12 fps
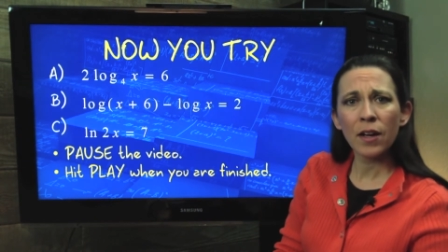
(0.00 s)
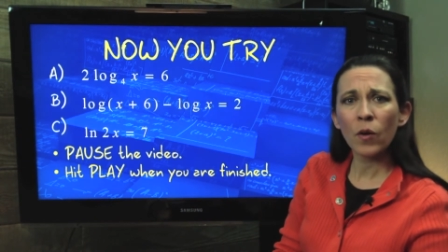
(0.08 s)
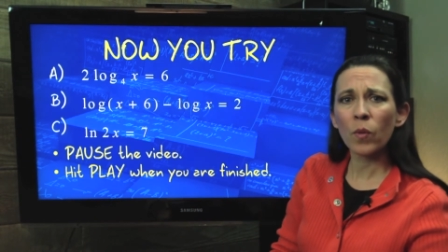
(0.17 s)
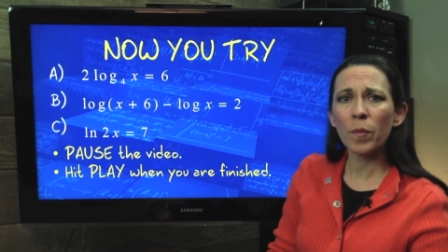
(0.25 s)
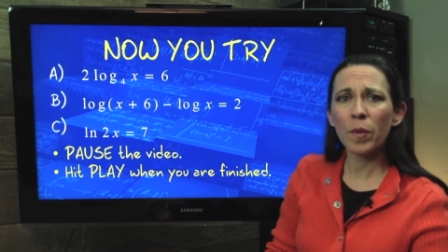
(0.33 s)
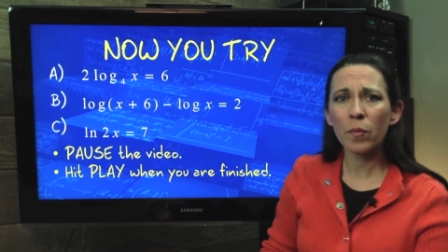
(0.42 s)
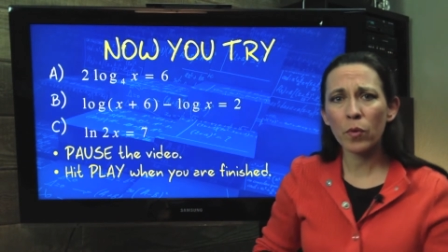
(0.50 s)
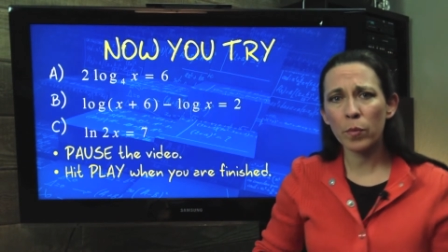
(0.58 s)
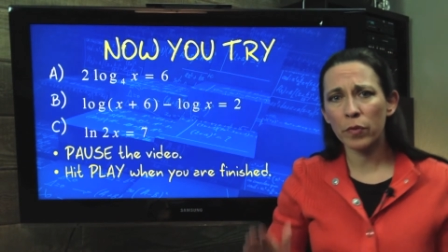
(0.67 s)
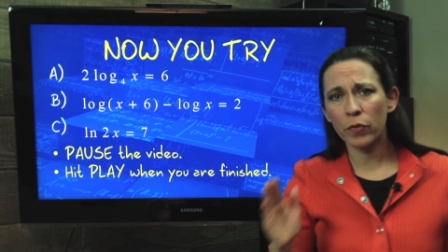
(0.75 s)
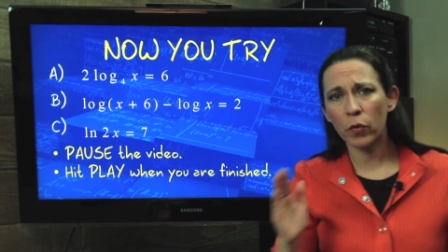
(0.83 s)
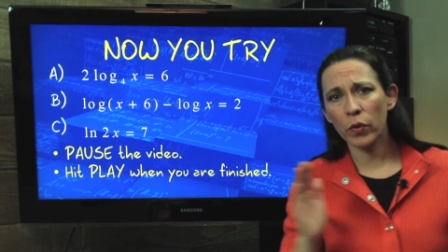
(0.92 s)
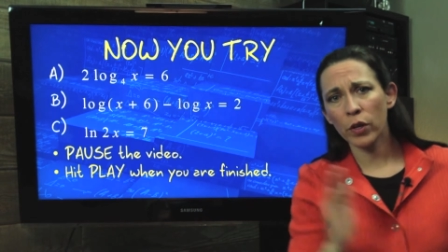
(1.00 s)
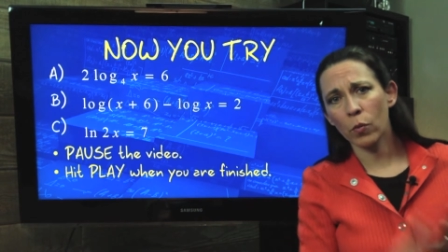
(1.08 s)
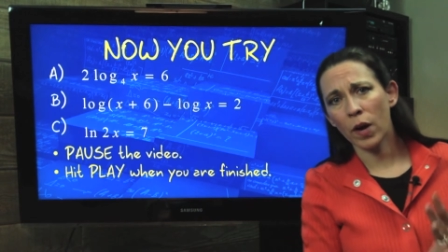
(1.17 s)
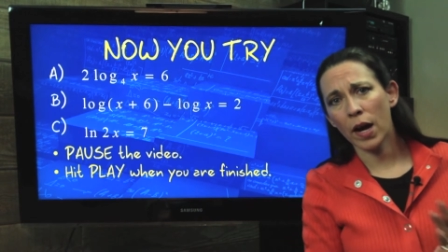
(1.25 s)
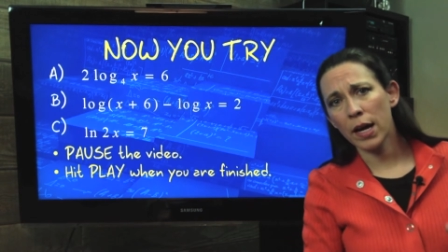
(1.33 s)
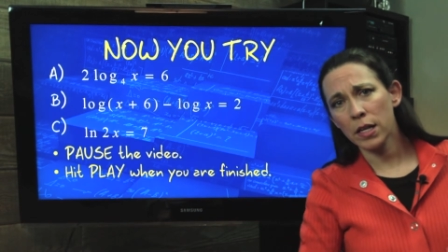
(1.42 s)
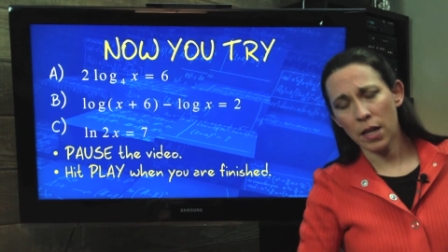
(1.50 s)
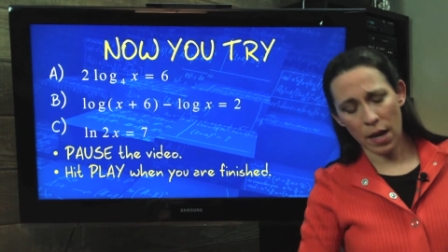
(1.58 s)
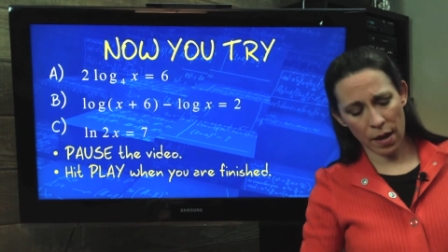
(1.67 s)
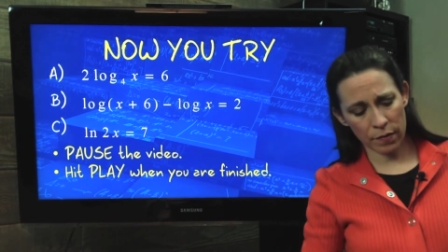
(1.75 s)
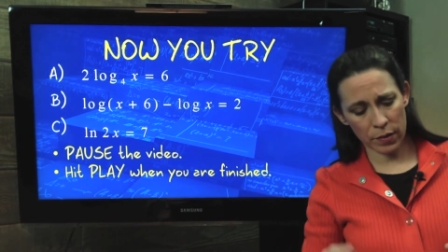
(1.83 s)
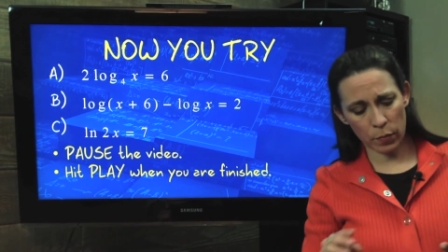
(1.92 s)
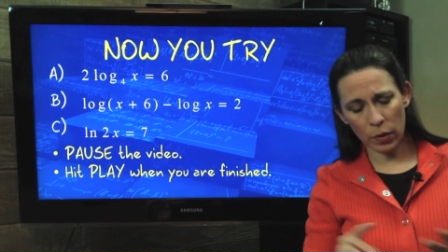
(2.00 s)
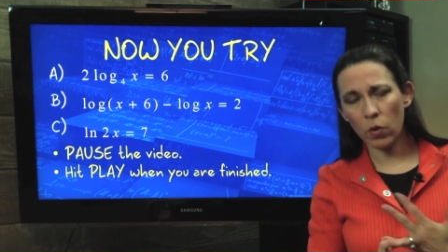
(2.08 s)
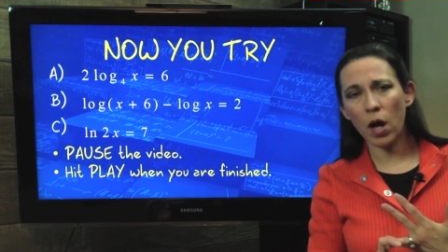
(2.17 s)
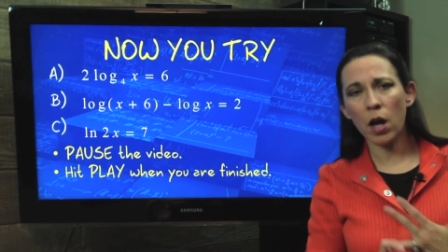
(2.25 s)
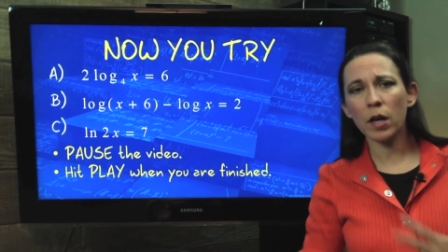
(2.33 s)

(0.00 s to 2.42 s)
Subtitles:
Remember, before you're right, you have to be wrong,